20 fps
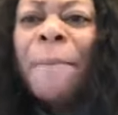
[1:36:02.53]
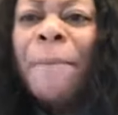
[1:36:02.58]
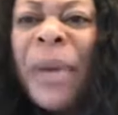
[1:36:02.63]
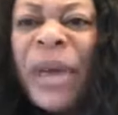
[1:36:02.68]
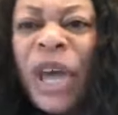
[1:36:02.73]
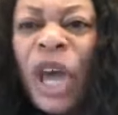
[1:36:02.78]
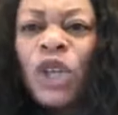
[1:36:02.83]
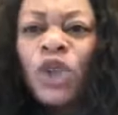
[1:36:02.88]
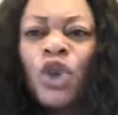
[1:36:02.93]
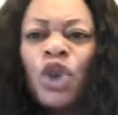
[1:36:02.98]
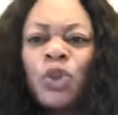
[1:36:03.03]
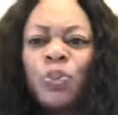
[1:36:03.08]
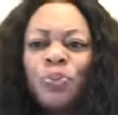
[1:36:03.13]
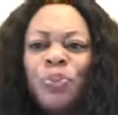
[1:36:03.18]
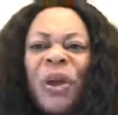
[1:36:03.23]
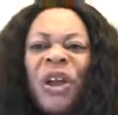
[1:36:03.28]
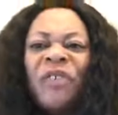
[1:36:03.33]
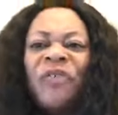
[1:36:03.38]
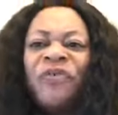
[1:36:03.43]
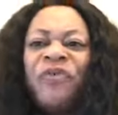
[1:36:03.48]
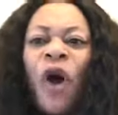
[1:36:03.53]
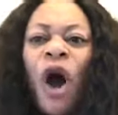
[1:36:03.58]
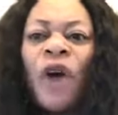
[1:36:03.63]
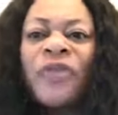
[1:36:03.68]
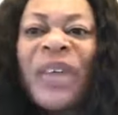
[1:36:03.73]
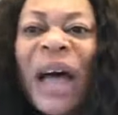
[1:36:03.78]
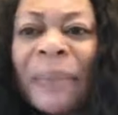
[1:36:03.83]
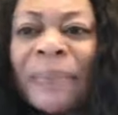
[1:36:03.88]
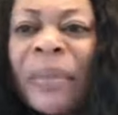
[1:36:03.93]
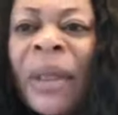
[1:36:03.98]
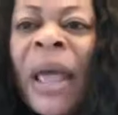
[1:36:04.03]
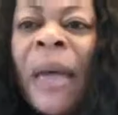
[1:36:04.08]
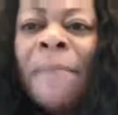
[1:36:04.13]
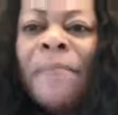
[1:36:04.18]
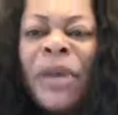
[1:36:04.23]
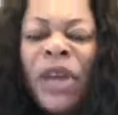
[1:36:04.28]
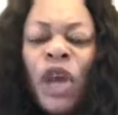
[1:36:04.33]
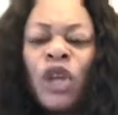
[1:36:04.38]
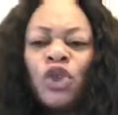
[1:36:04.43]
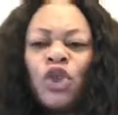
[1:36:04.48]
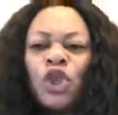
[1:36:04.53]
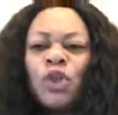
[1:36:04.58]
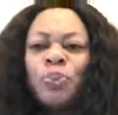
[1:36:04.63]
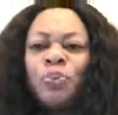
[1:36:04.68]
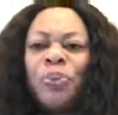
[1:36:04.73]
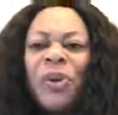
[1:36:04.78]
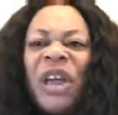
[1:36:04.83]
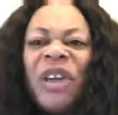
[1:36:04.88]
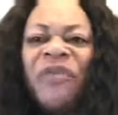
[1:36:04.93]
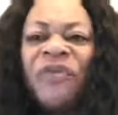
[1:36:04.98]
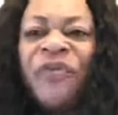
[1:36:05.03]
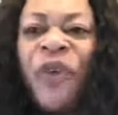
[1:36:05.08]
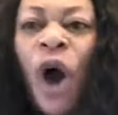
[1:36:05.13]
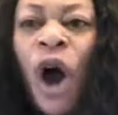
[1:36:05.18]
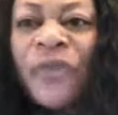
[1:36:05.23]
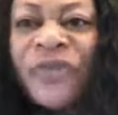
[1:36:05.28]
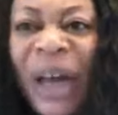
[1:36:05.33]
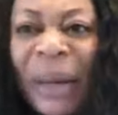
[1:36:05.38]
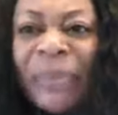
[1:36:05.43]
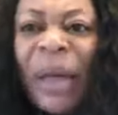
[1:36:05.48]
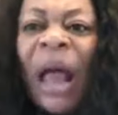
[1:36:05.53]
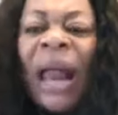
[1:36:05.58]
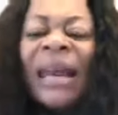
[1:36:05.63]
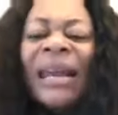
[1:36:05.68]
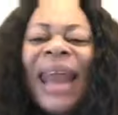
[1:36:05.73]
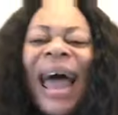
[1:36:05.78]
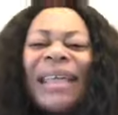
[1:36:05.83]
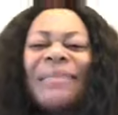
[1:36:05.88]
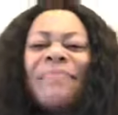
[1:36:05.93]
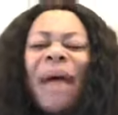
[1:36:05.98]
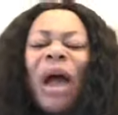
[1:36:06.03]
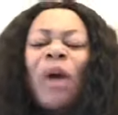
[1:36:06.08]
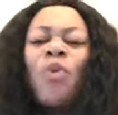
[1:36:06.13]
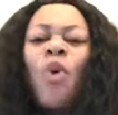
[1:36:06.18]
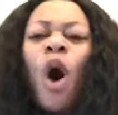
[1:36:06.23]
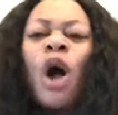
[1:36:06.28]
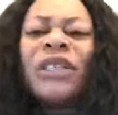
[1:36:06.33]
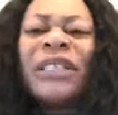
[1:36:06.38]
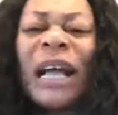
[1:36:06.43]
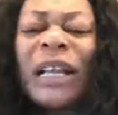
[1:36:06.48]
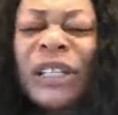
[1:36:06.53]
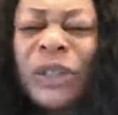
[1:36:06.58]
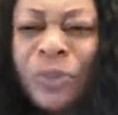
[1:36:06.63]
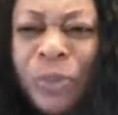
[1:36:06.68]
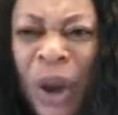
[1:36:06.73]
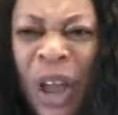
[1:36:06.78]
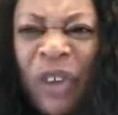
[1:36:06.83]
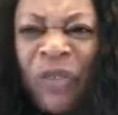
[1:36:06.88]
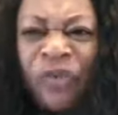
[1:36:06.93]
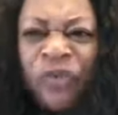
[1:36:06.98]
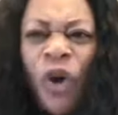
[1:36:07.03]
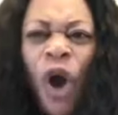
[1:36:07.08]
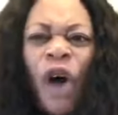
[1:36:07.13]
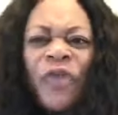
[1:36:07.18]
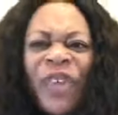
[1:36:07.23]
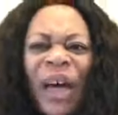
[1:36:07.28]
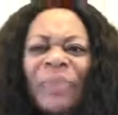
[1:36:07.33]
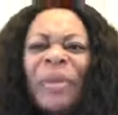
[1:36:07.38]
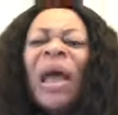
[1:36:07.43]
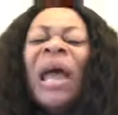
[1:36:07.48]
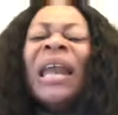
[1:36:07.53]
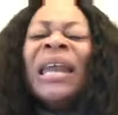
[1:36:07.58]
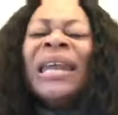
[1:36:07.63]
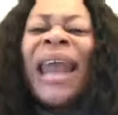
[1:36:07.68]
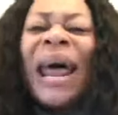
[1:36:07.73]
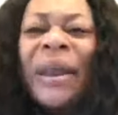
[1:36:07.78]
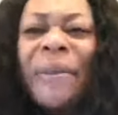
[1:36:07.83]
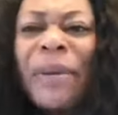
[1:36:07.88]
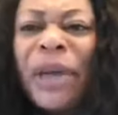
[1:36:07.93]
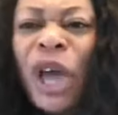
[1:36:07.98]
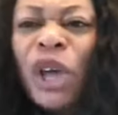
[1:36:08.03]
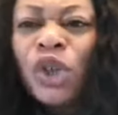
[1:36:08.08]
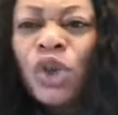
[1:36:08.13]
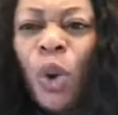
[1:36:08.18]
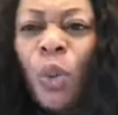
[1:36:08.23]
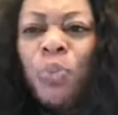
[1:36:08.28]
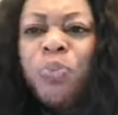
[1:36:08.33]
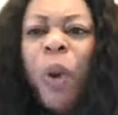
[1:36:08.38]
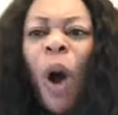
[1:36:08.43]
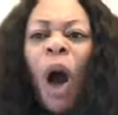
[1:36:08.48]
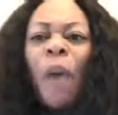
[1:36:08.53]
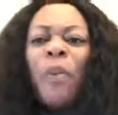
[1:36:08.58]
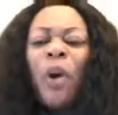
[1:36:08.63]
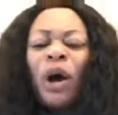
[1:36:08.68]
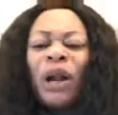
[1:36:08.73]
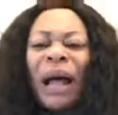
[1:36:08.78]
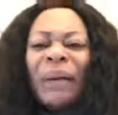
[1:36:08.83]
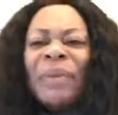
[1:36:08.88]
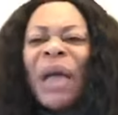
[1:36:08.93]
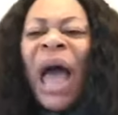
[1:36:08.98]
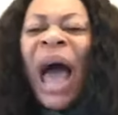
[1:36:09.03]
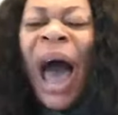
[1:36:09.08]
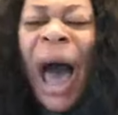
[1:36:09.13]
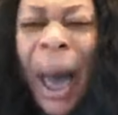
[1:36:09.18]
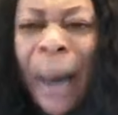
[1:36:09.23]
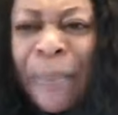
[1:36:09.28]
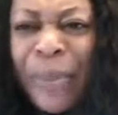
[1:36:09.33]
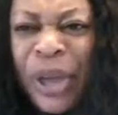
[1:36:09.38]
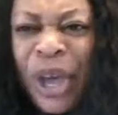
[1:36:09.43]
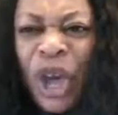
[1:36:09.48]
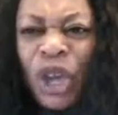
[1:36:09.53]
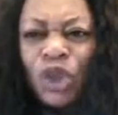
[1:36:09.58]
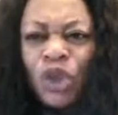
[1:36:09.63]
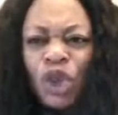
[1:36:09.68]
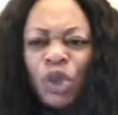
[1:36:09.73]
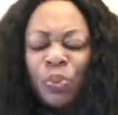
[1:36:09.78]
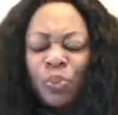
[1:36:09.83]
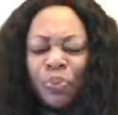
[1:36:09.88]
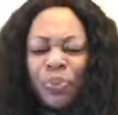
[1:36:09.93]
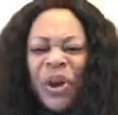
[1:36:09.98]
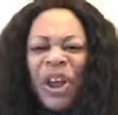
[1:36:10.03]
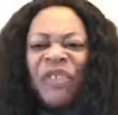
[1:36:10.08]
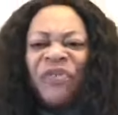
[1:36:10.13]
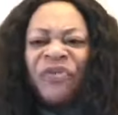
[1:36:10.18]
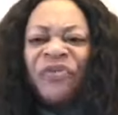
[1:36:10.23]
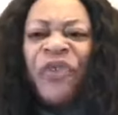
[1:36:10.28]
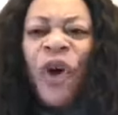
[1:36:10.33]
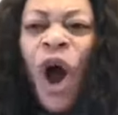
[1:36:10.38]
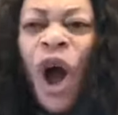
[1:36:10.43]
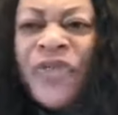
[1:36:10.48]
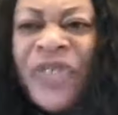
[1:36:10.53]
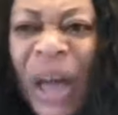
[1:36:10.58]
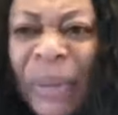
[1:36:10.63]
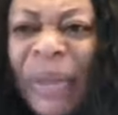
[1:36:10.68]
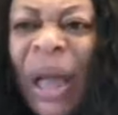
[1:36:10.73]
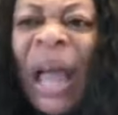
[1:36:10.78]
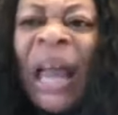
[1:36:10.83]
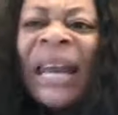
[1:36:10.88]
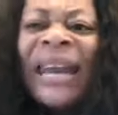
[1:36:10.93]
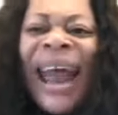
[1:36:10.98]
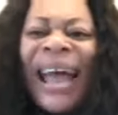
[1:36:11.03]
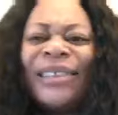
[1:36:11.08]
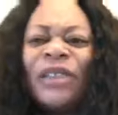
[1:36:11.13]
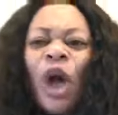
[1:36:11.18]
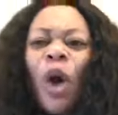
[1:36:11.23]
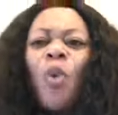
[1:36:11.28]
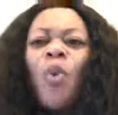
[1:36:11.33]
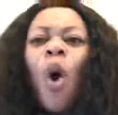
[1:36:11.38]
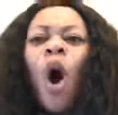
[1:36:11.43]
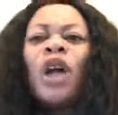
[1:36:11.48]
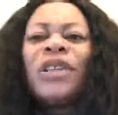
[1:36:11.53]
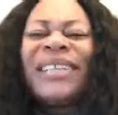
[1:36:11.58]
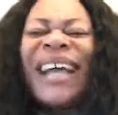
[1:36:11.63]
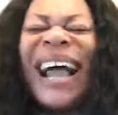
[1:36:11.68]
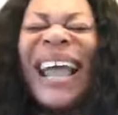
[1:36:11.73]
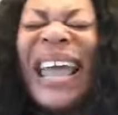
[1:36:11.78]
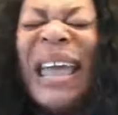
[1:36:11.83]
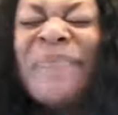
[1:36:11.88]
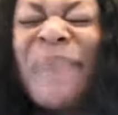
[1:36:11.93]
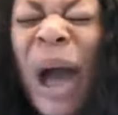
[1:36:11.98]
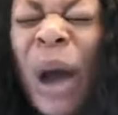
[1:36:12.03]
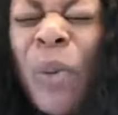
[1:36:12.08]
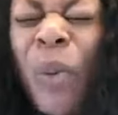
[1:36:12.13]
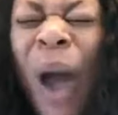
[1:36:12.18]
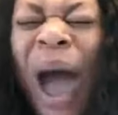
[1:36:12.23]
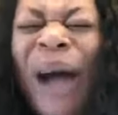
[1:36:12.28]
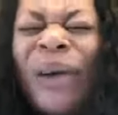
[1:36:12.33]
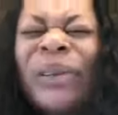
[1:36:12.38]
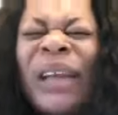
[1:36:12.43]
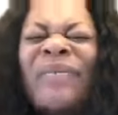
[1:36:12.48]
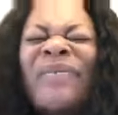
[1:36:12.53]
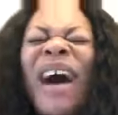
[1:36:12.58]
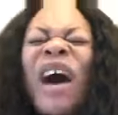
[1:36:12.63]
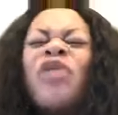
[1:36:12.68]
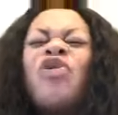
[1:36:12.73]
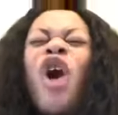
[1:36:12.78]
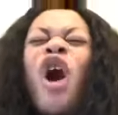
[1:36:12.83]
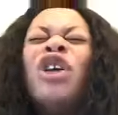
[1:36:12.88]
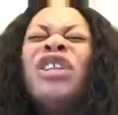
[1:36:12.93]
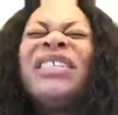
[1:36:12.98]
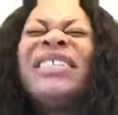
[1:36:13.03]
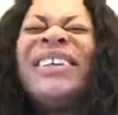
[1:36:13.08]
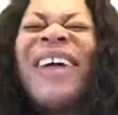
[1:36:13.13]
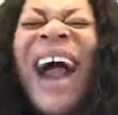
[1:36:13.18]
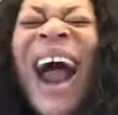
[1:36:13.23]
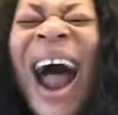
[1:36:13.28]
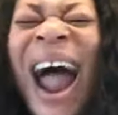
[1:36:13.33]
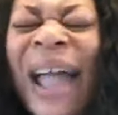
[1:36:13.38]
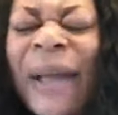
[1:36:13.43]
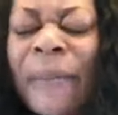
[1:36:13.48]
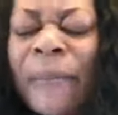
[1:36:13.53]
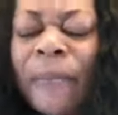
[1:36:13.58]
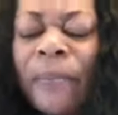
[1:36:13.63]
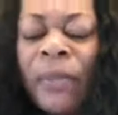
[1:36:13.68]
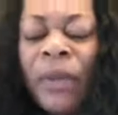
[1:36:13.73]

Begin to spring forth. Begin to spring forth. Let my water spring forth. Let it begin to bubble. And begin to spring forth. Let the water in my well never run dry.